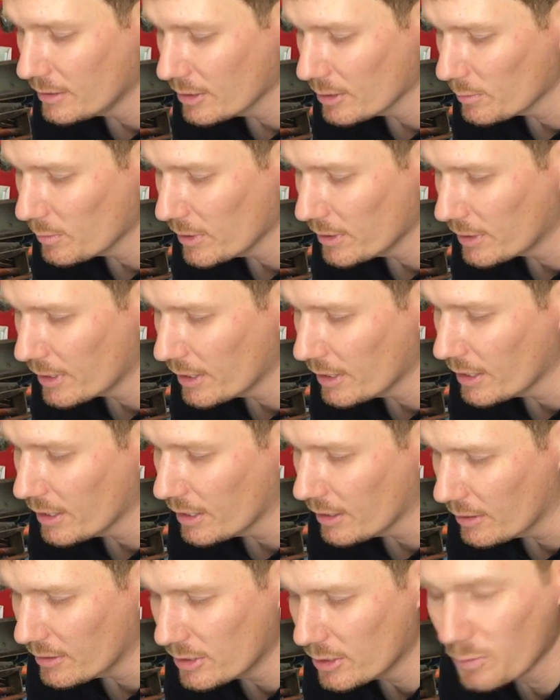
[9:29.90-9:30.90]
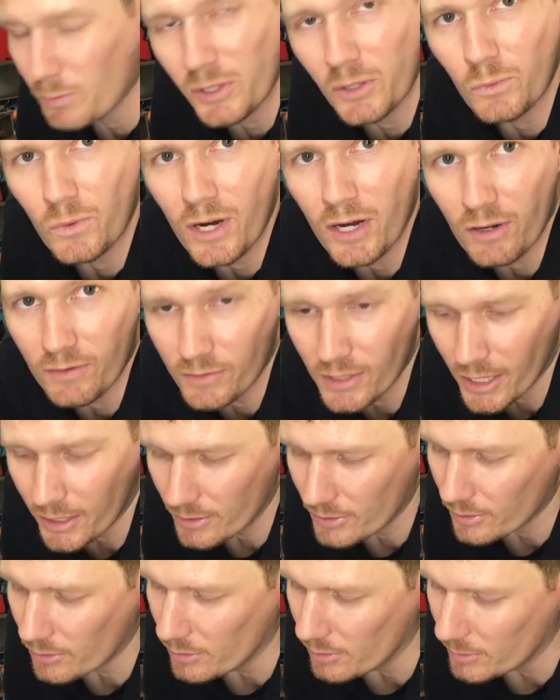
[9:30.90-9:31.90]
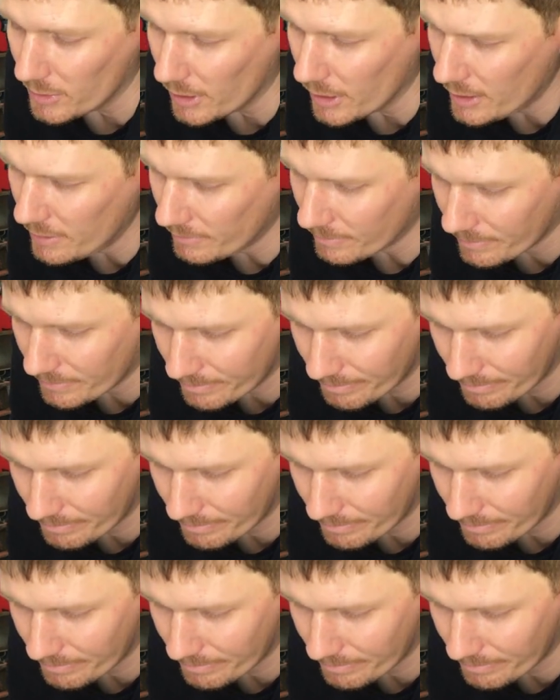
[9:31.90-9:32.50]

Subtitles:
just be aware of that is all I'm saying.